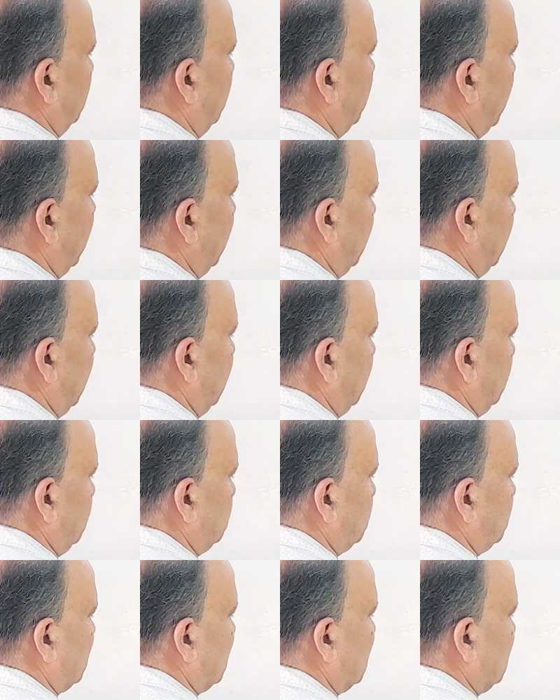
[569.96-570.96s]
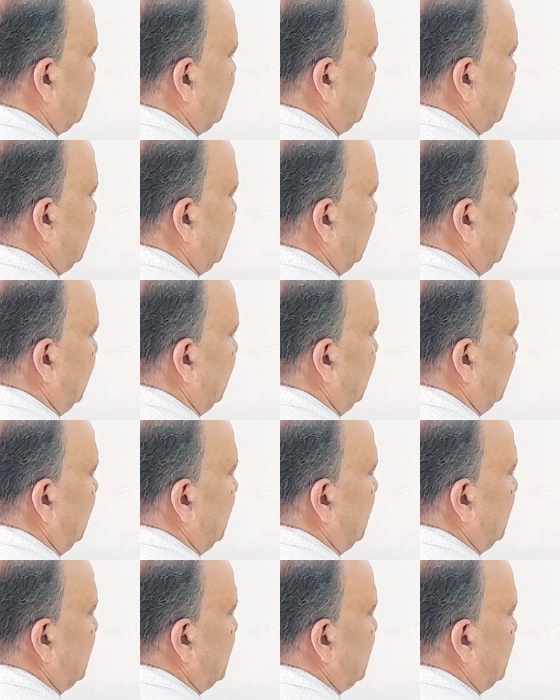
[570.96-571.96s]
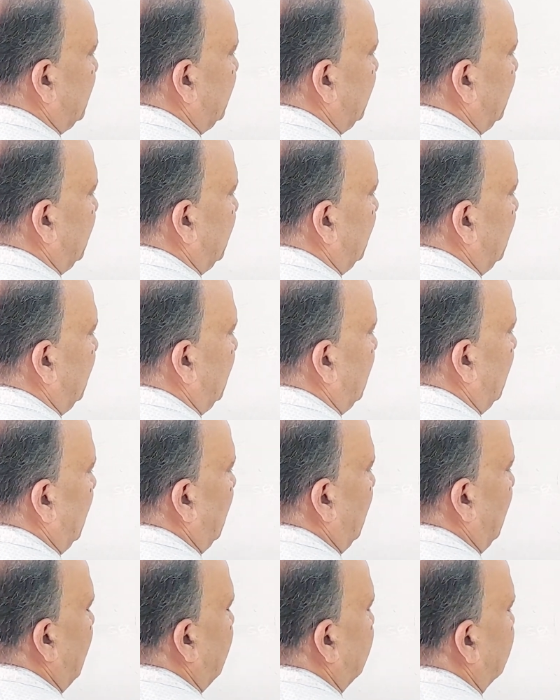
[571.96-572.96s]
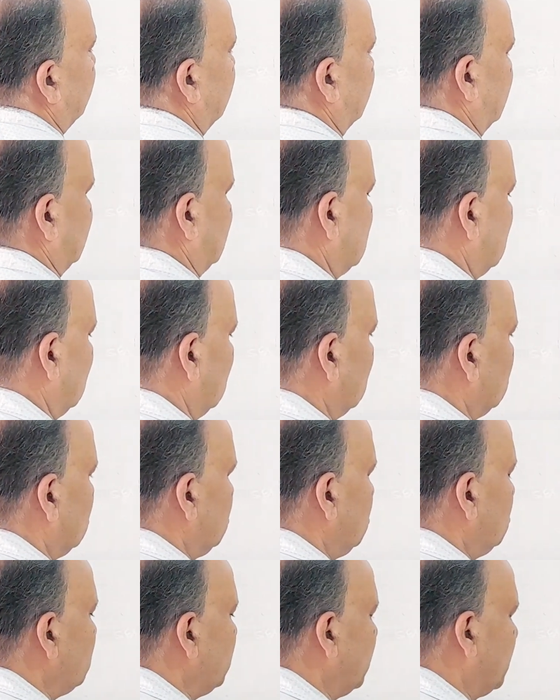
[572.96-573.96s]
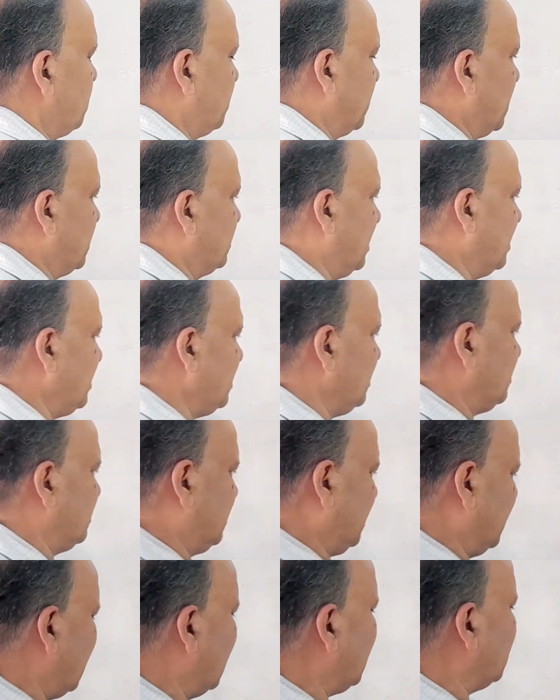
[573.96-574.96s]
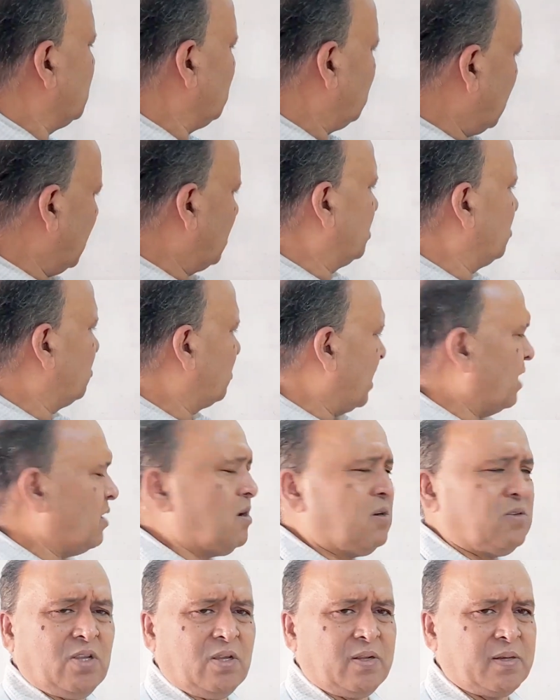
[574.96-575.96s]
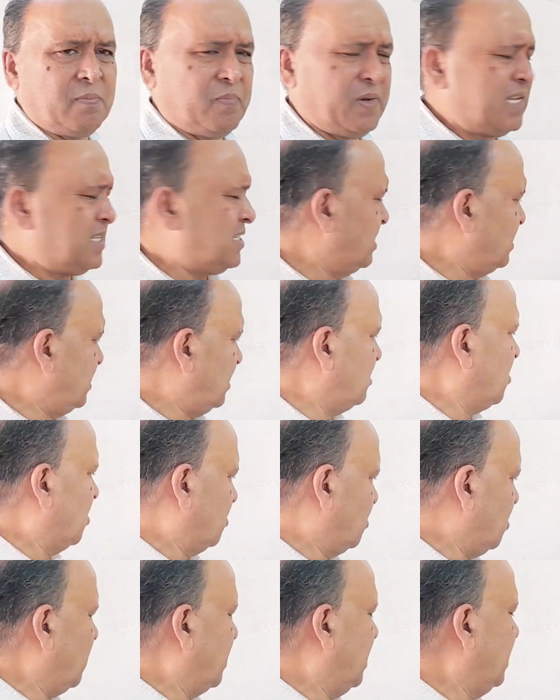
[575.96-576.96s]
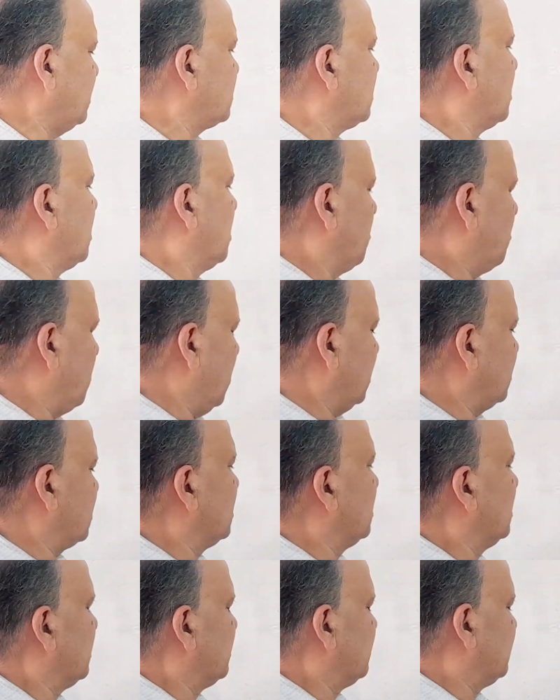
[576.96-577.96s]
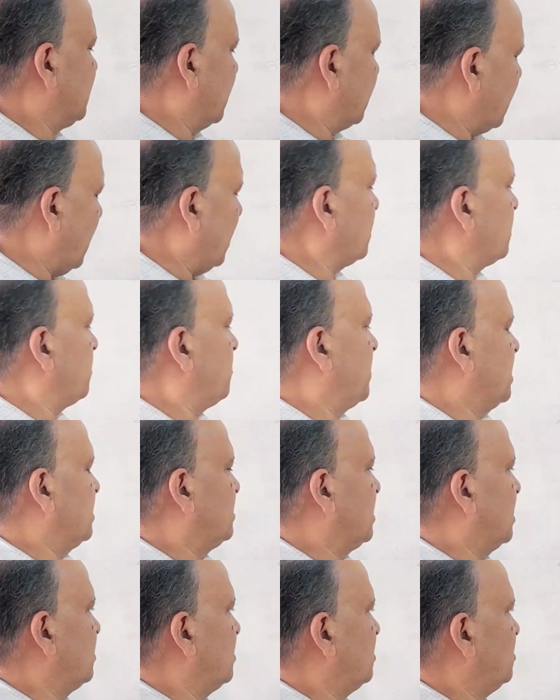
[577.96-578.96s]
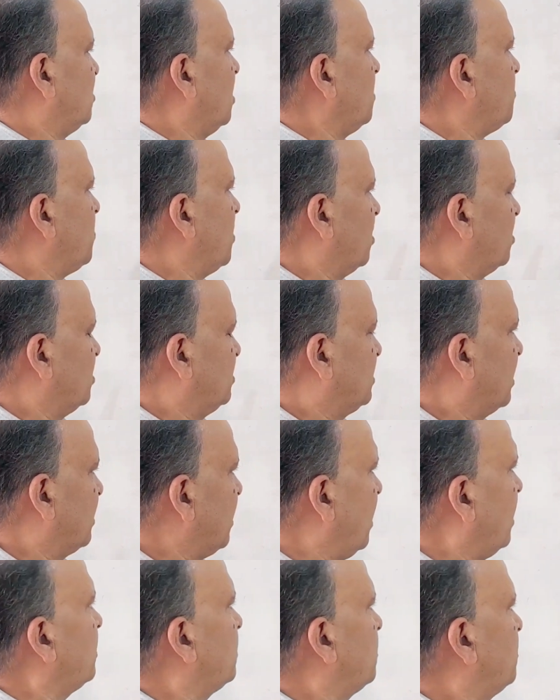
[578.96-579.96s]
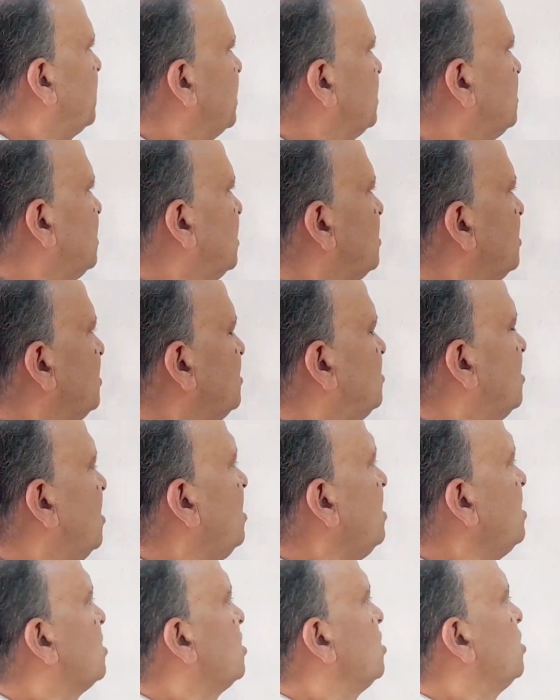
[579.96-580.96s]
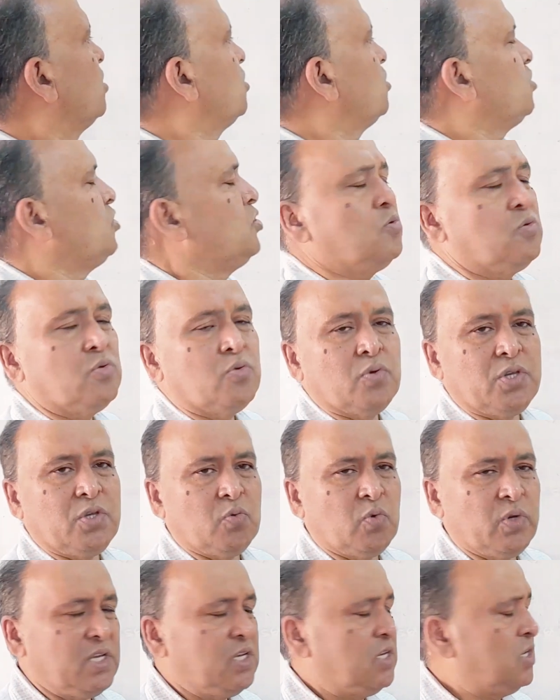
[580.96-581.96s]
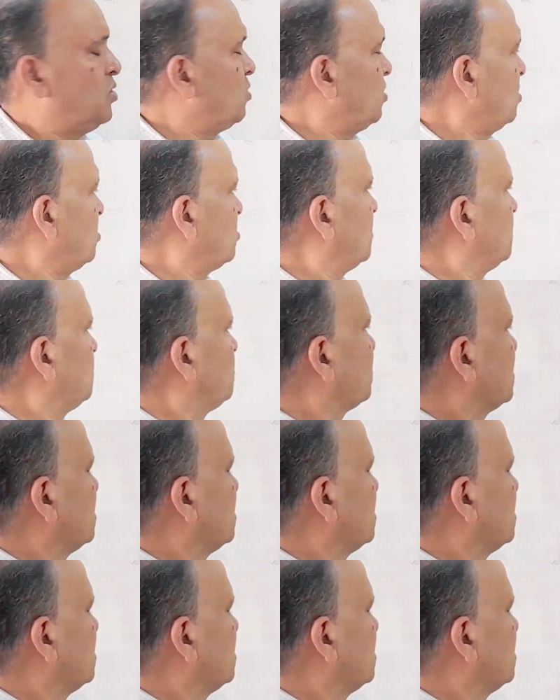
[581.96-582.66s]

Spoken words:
B, C, D, like this. You represent, generally you can also represent in other ways, but general representation, for general representation we use